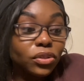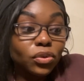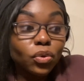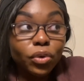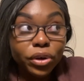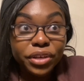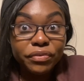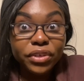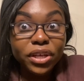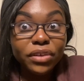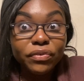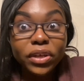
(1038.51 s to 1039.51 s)
story of
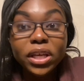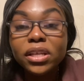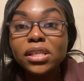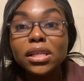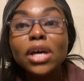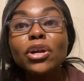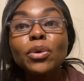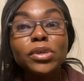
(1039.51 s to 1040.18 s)
DV in his letter,